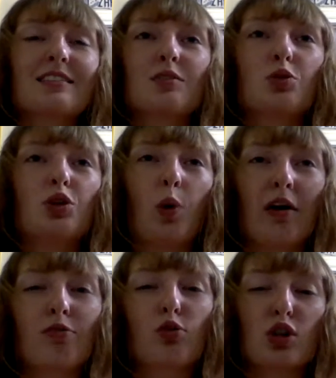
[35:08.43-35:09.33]
When you
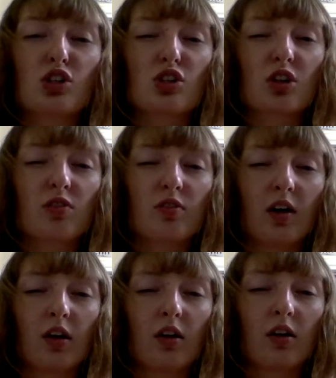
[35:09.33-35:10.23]
have creatures on the
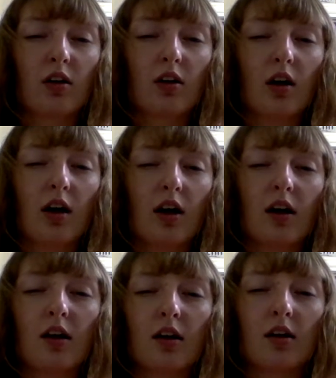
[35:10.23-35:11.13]
field
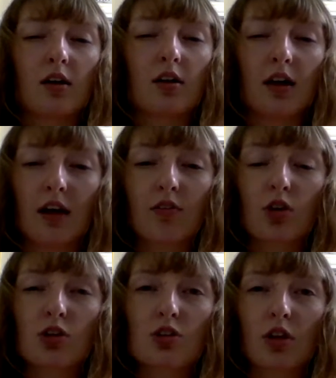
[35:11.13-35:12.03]
and they have
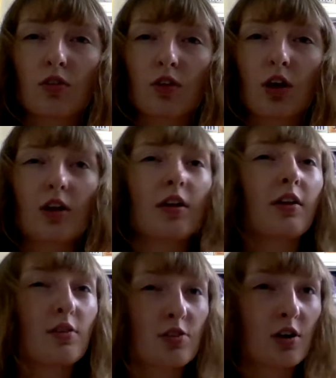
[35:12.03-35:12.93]
creatures on the field and
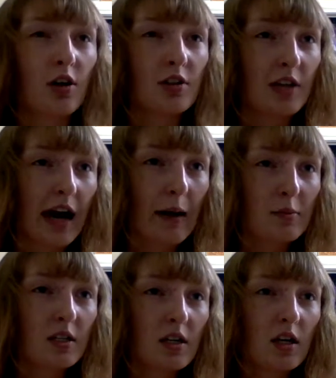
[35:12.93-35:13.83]
theirs are
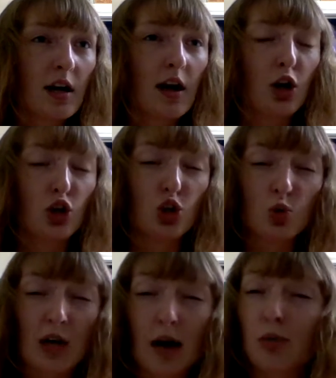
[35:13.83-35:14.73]
untapped and you
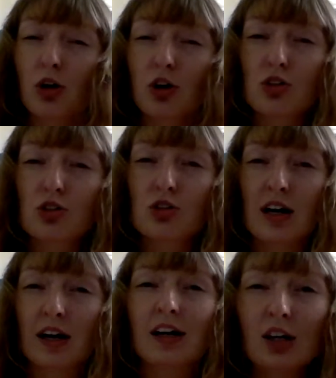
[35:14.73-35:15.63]
tap all yours to
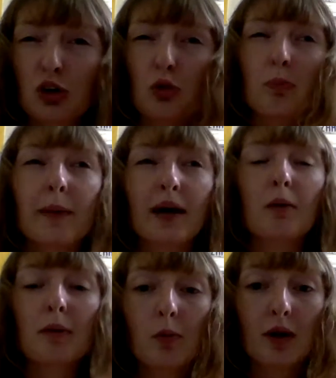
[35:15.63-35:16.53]
attack it, you better
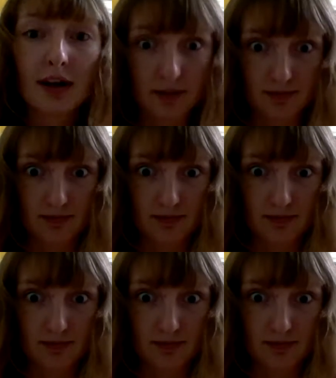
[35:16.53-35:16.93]
be winning.